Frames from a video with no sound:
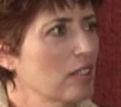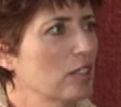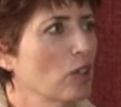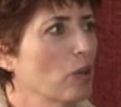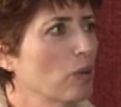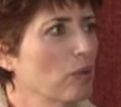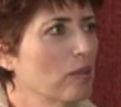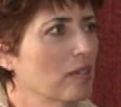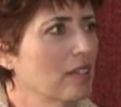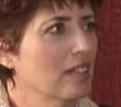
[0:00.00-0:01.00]

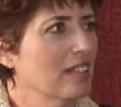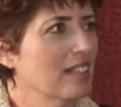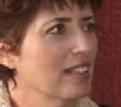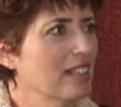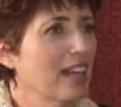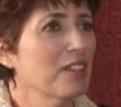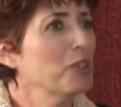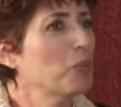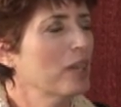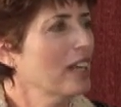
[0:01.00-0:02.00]
So I don't
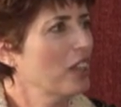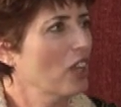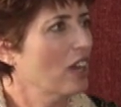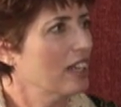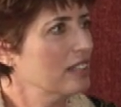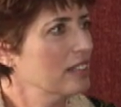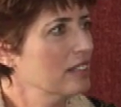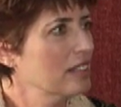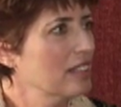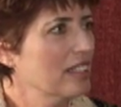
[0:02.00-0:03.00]
know what I thought.
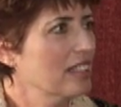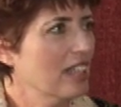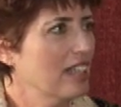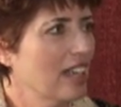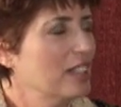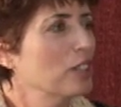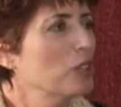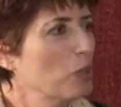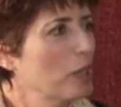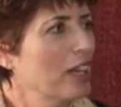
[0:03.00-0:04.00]
I
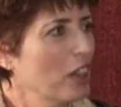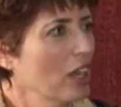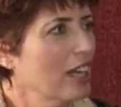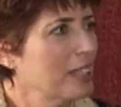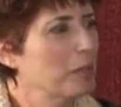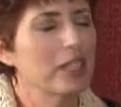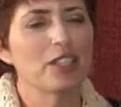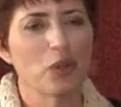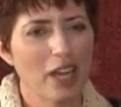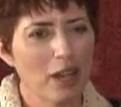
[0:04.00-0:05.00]
don't know what I thought, but
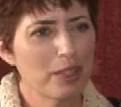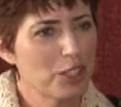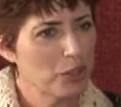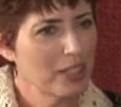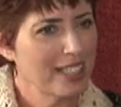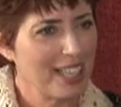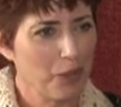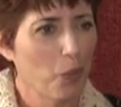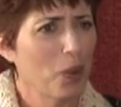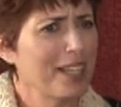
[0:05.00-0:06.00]
how
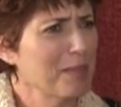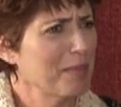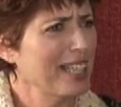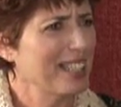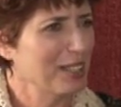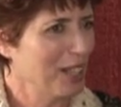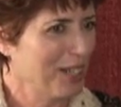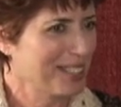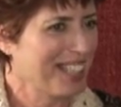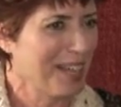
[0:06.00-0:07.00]
intriguing. What do you mean,
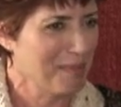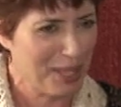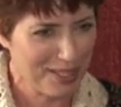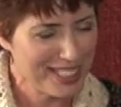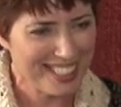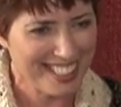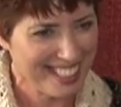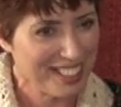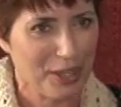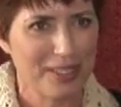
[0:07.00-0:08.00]
long time no
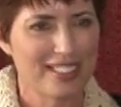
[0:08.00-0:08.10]
see?